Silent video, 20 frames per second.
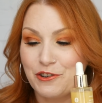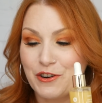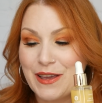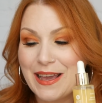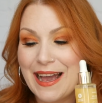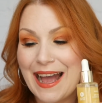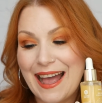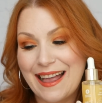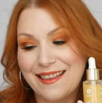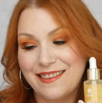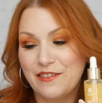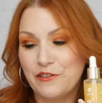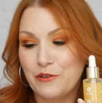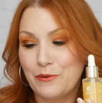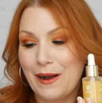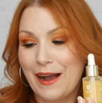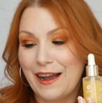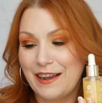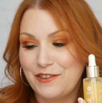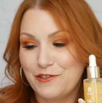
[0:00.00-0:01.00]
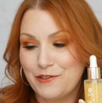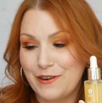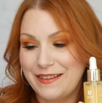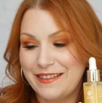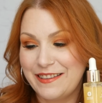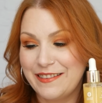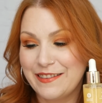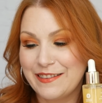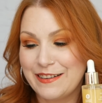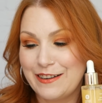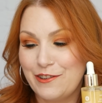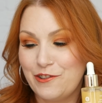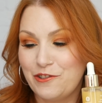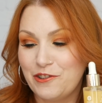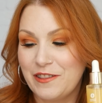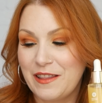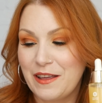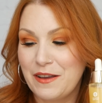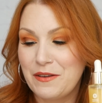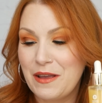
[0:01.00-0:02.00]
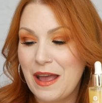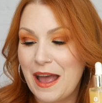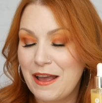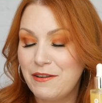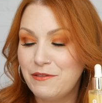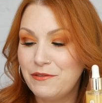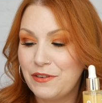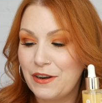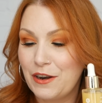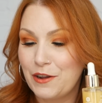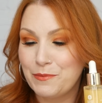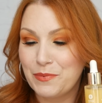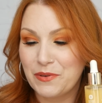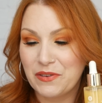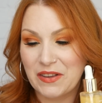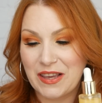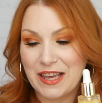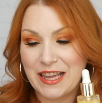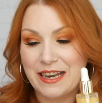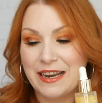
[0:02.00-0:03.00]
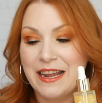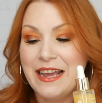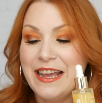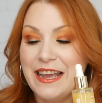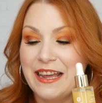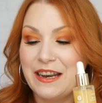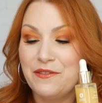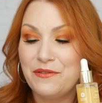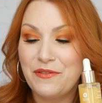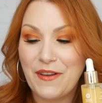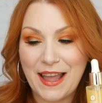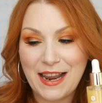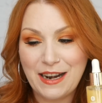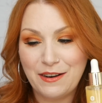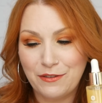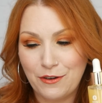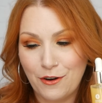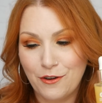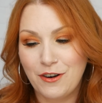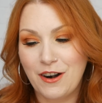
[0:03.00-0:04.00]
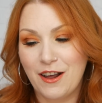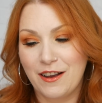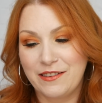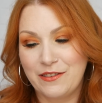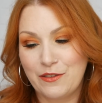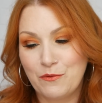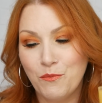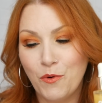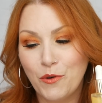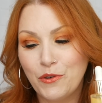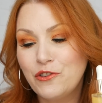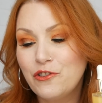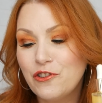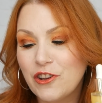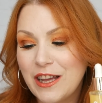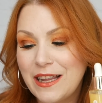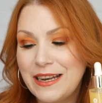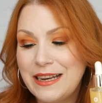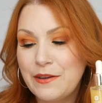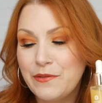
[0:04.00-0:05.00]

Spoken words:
Treat your hands to a hydrating solution that envelopes skin in a veil of long-lasting moisture,